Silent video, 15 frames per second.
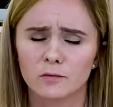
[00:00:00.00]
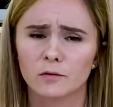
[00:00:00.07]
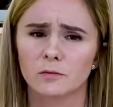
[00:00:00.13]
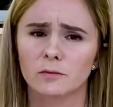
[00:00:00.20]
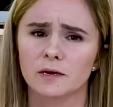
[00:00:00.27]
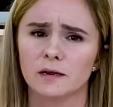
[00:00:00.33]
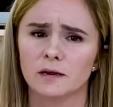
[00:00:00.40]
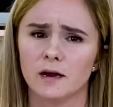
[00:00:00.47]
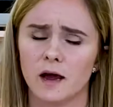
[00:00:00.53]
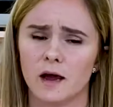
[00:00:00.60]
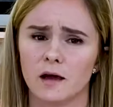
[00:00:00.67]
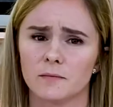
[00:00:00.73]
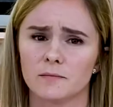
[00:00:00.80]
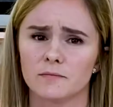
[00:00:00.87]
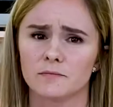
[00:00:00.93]
We'll be
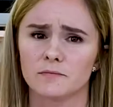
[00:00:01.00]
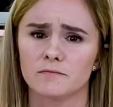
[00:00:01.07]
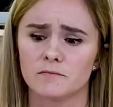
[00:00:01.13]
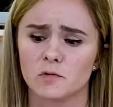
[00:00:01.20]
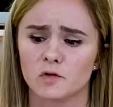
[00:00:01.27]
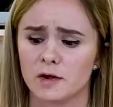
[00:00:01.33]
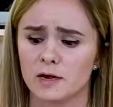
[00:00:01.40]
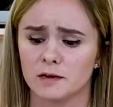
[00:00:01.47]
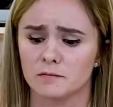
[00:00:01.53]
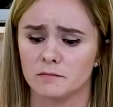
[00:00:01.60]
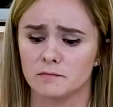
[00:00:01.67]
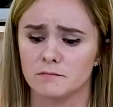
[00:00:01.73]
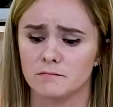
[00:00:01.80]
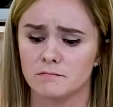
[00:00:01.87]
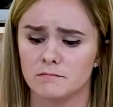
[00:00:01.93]

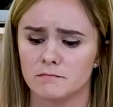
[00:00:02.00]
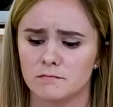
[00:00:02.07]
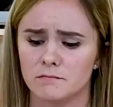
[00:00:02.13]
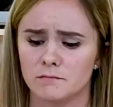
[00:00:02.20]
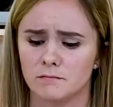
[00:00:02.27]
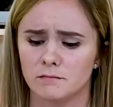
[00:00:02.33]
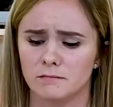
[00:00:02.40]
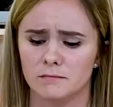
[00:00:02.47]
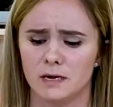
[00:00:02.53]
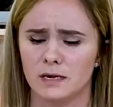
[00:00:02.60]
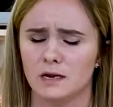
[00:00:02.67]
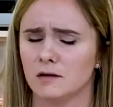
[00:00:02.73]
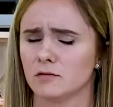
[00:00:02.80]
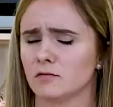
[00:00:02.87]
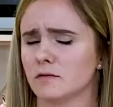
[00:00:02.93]
creating
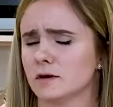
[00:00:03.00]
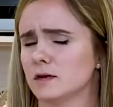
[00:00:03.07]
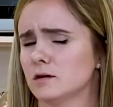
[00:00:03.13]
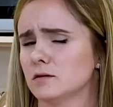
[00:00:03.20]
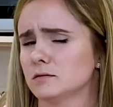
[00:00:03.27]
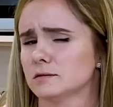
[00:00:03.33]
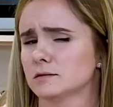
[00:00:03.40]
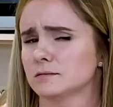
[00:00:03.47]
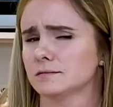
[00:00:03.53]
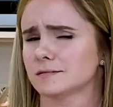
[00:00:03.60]
many other videos.